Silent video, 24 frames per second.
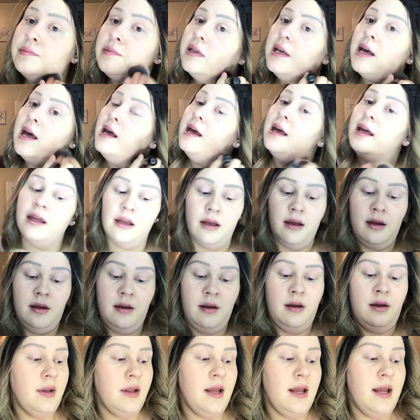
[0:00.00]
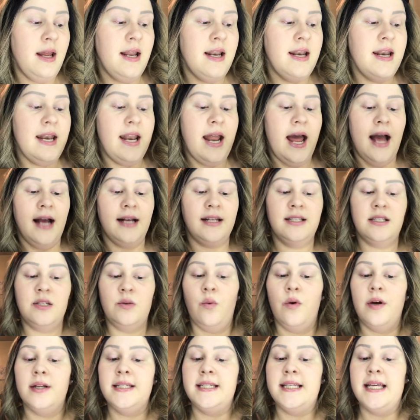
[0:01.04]
Okay. And
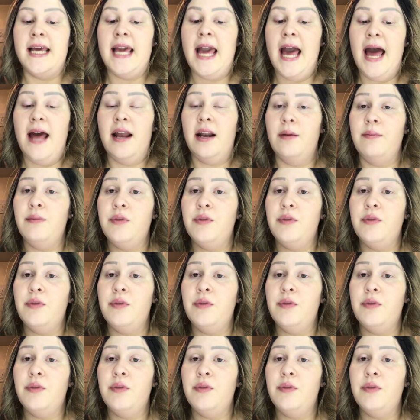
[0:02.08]
next, once again,